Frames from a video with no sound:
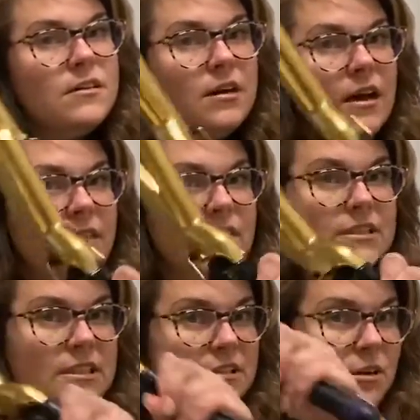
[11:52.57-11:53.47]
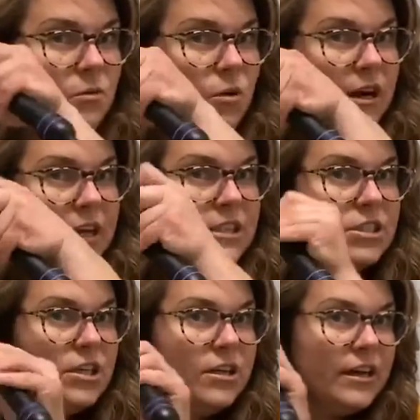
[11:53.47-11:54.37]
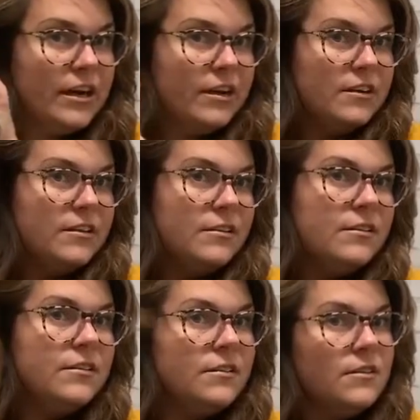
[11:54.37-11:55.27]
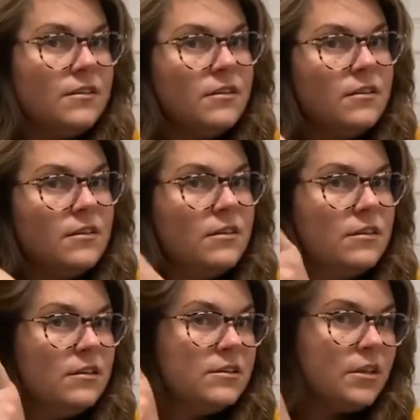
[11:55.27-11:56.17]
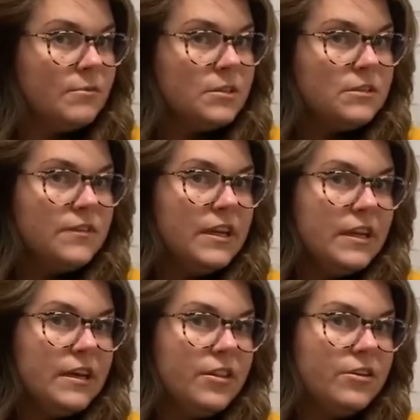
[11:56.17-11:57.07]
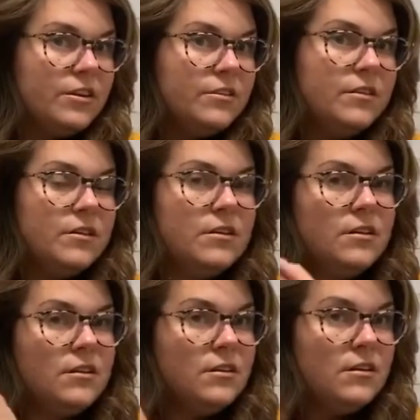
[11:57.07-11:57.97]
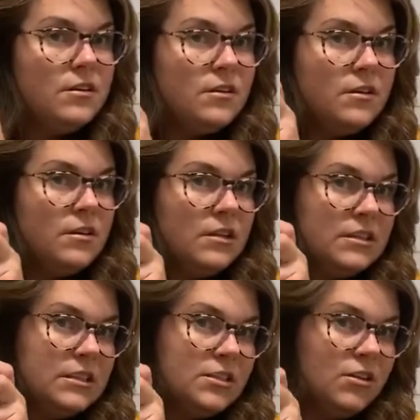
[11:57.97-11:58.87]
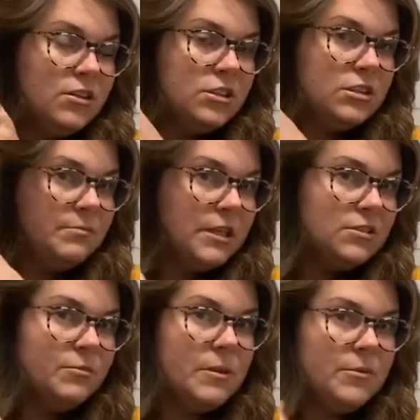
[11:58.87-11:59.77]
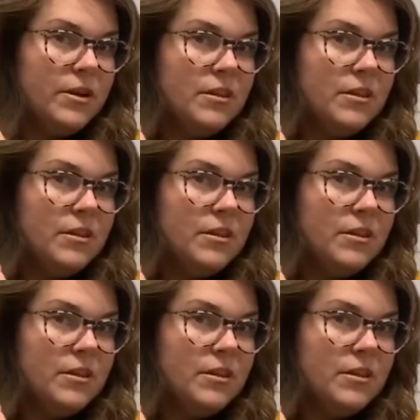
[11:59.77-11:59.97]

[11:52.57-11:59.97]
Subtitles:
And this is a 1-inch curling iron. So I'm just feeding it through. This is all just muscle memory. The